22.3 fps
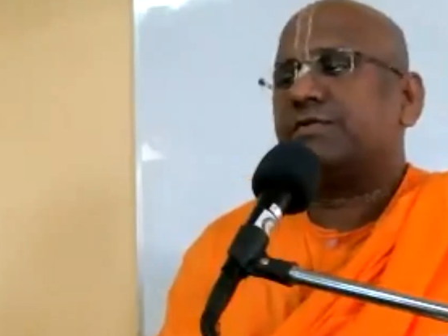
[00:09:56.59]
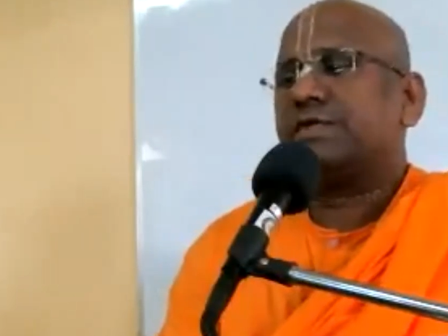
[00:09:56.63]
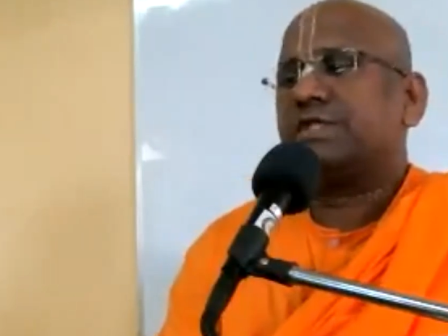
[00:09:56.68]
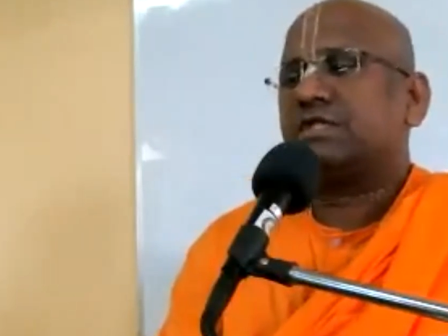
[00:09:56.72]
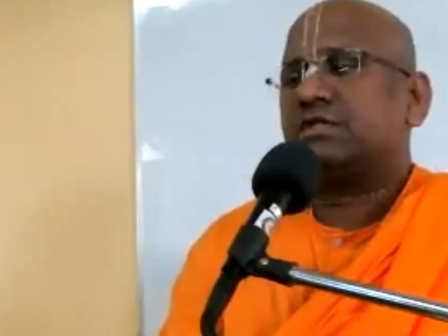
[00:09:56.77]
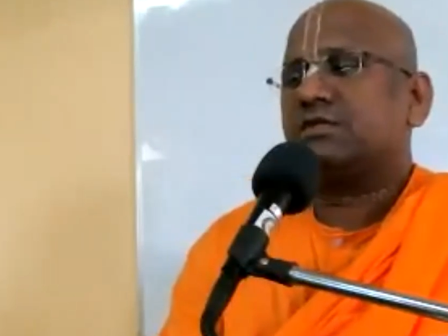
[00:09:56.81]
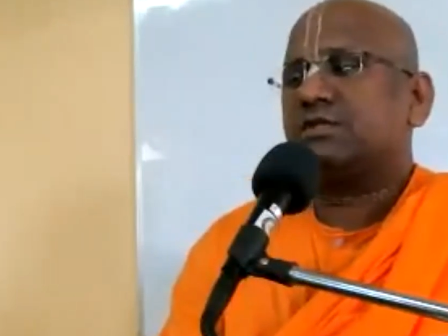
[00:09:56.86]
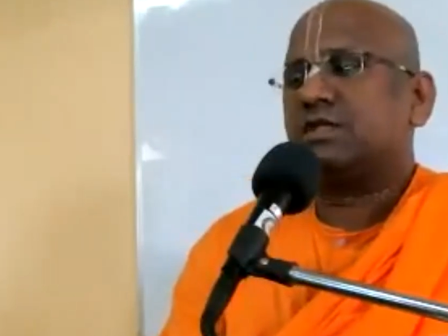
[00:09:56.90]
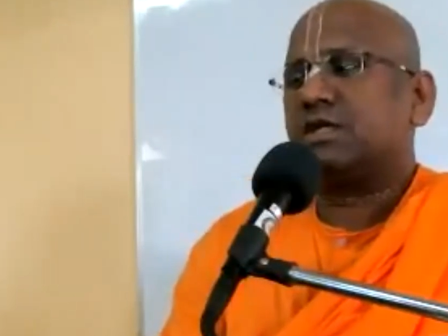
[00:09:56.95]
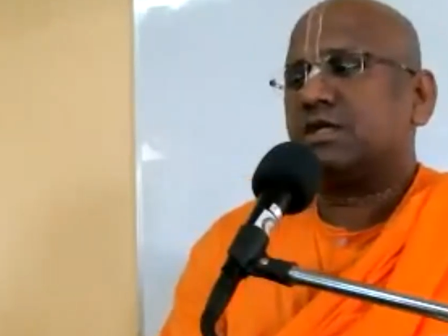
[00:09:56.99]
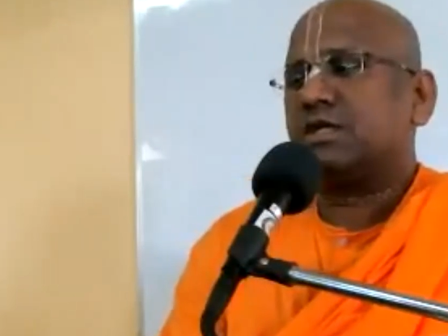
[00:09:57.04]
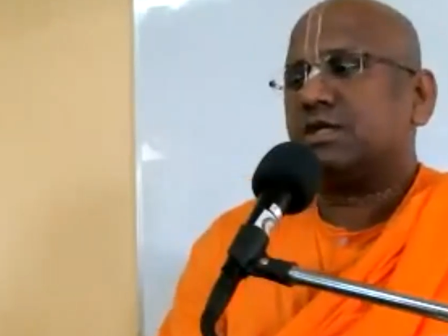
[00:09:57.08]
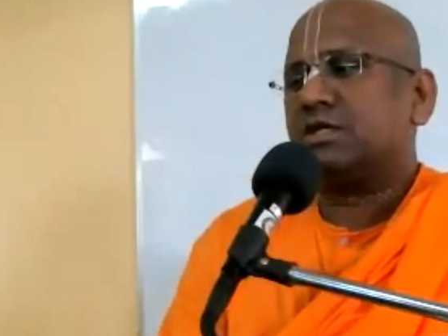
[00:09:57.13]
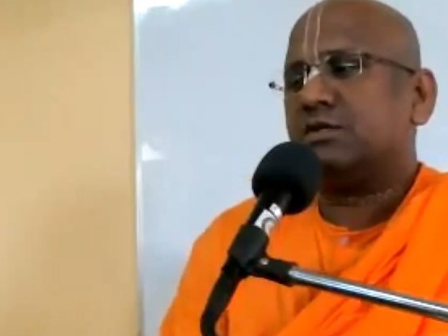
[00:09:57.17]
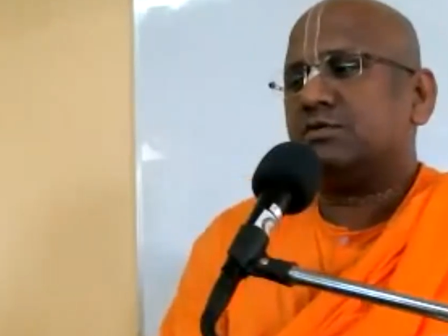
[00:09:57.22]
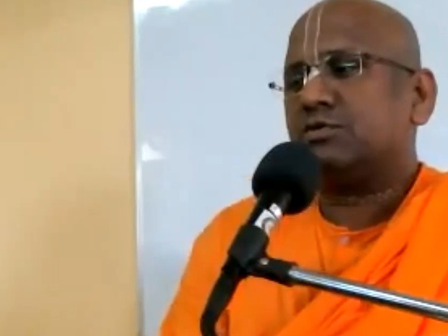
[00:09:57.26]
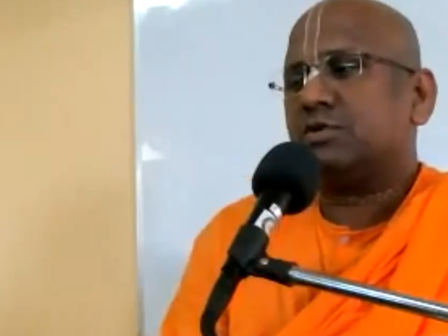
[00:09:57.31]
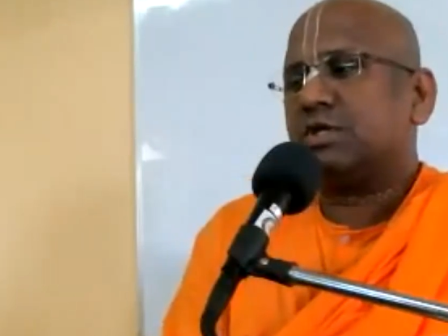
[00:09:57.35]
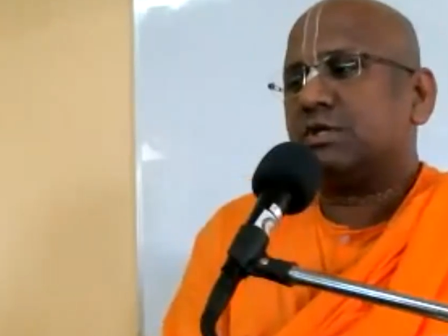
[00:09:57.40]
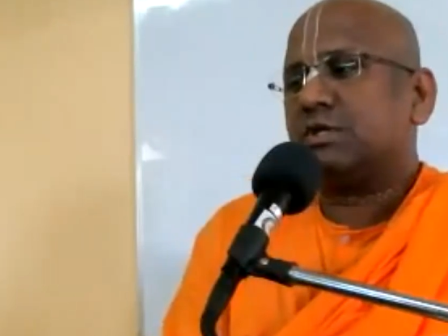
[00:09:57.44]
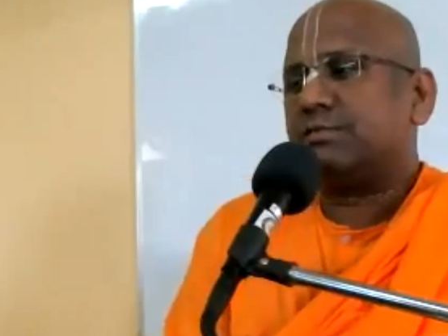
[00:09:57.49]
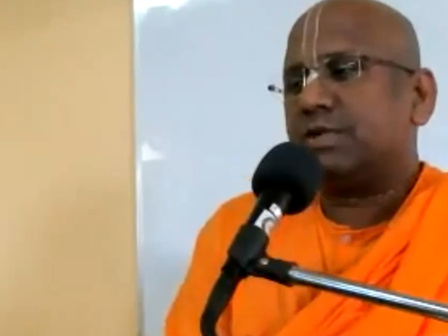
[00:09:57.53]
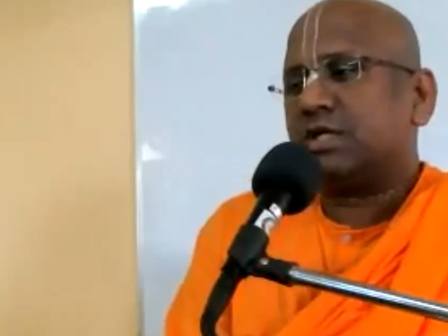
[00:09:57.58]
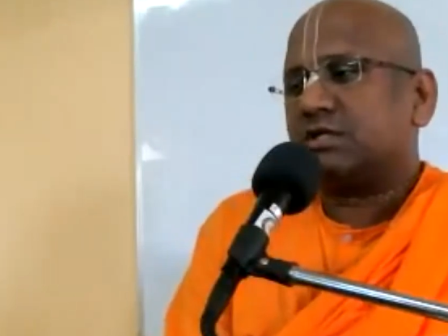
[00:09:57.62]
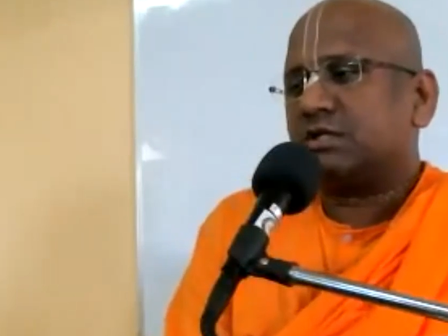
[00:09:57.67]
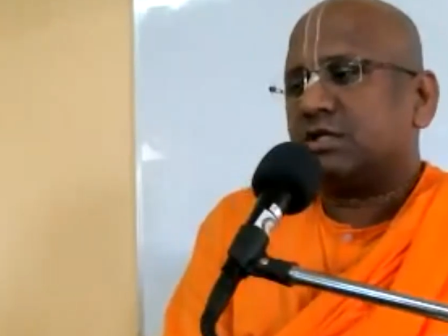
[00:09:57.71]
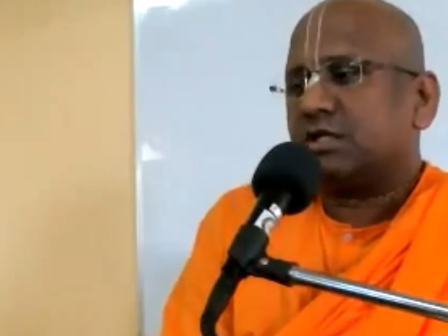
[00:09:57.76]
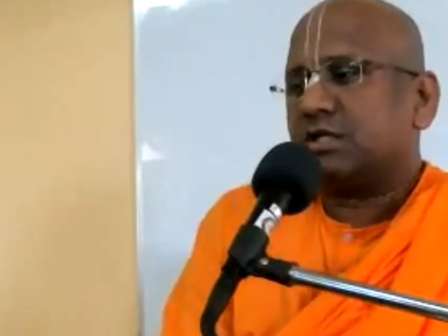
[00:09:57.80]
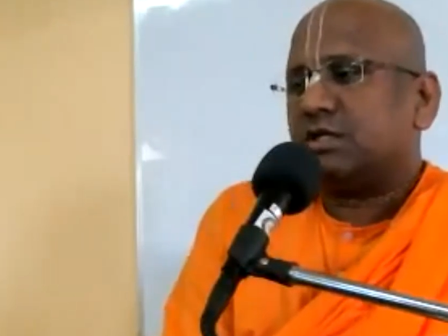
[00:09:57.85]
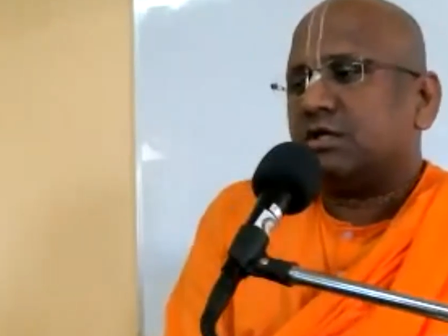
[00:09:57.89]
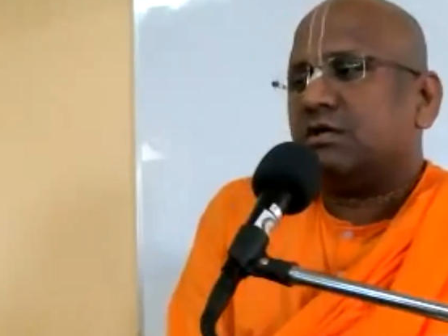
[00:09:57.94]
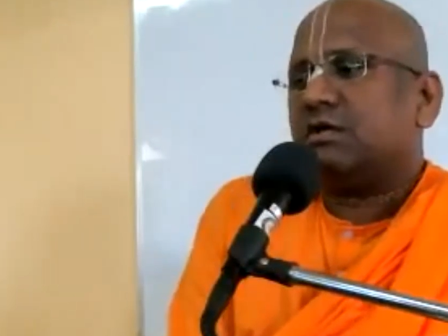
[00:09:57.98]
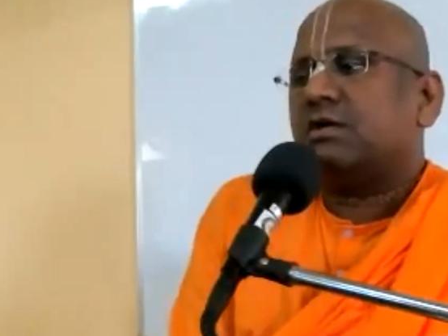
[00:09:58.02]
which is Raganuga
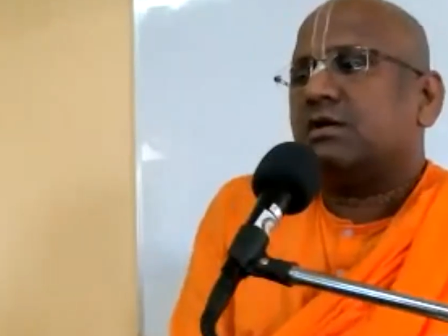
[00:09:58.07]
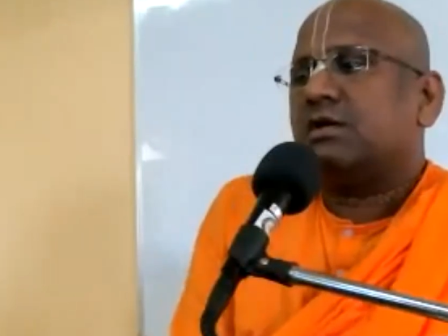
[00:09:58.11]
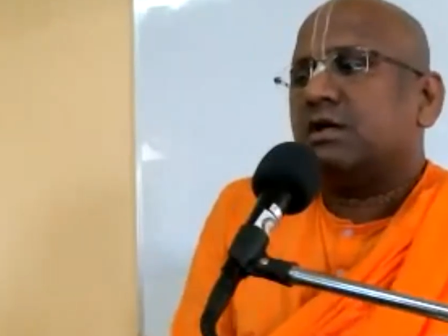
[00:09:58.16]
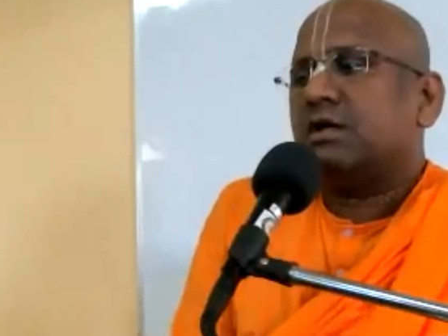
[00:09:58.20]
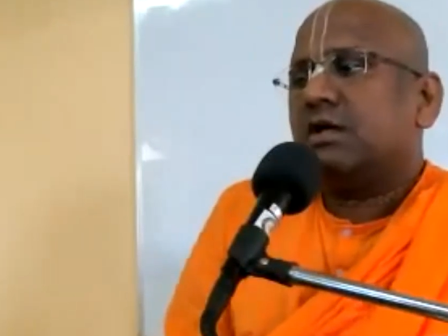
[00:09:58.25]
Bhakti.